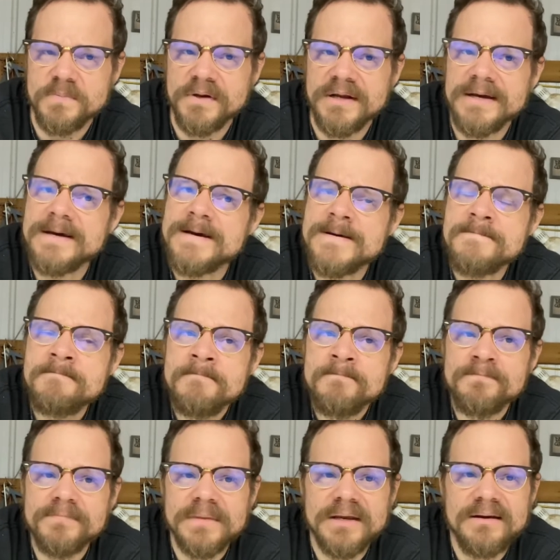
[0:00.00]
But
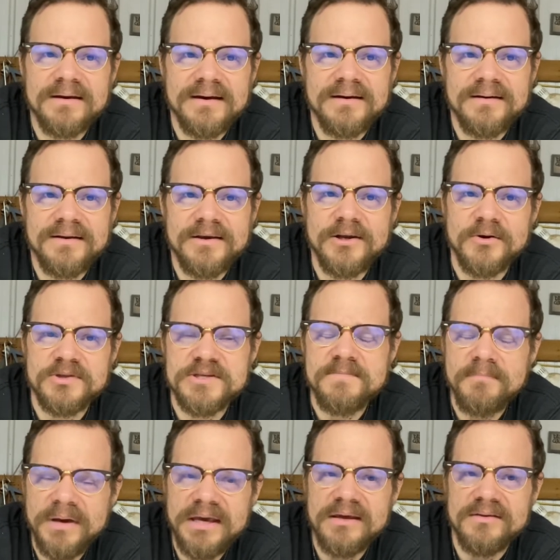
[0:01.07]
to
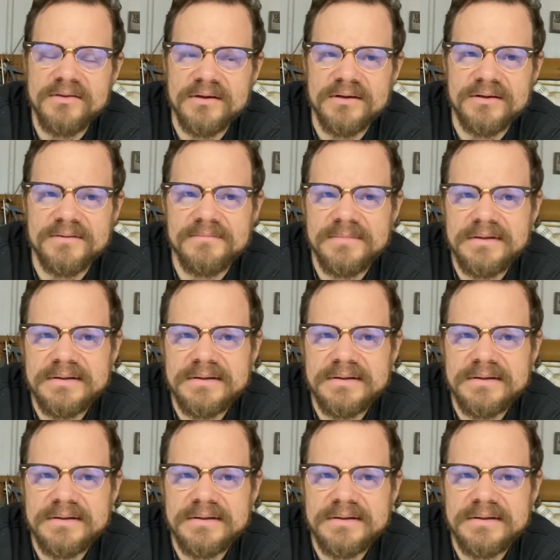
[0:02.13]
me, the